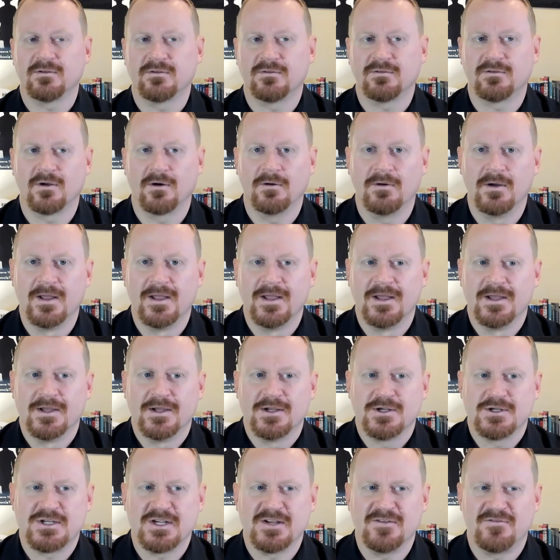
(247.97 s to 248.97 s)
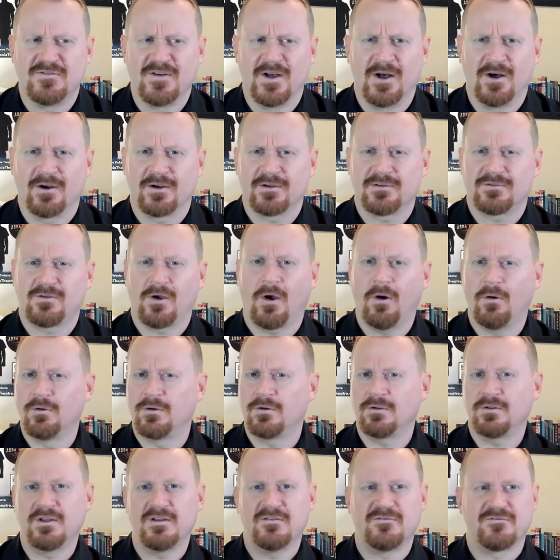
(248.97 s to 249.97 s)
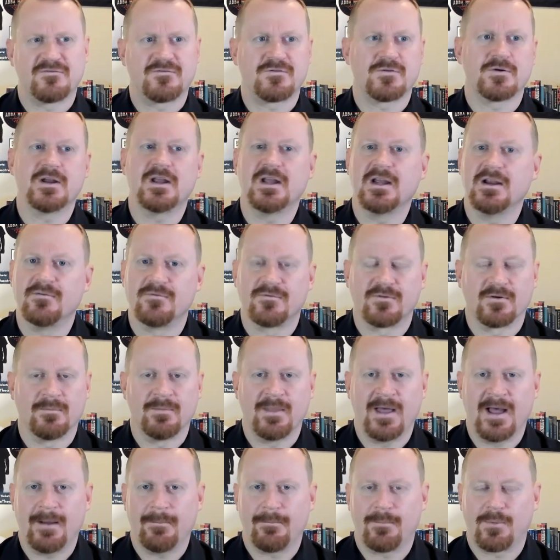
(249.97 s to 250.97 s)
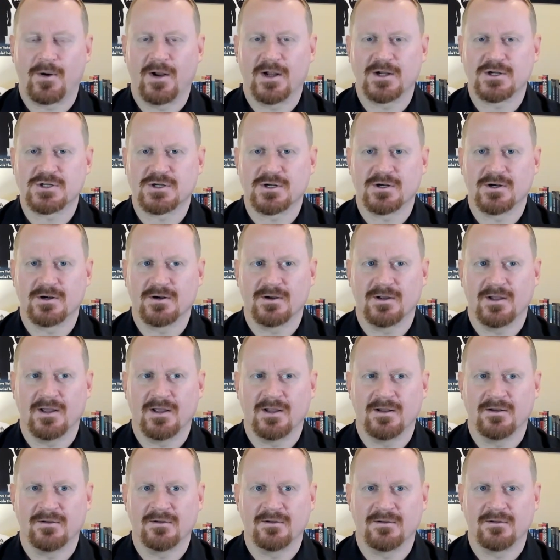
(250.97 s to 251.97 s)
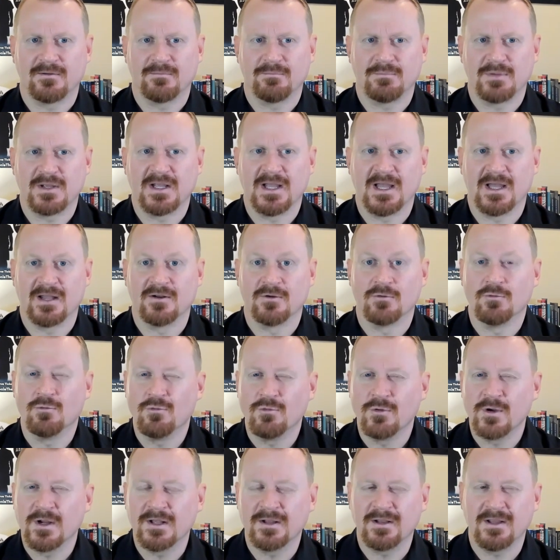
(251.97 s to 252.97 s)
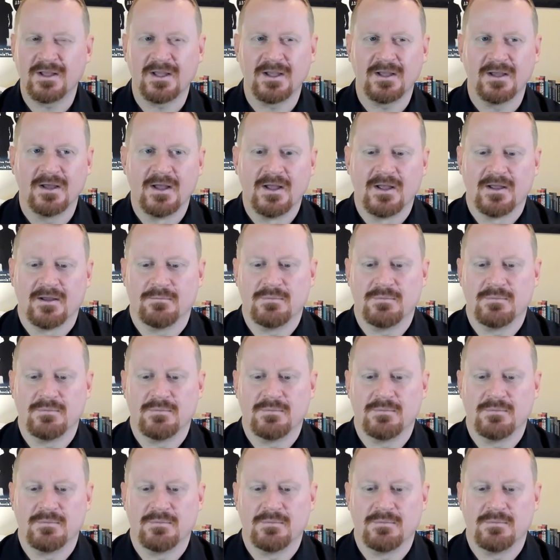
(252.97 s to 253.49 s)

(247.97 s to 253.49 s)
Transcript: And so she felt totally freed from that pressure and began to really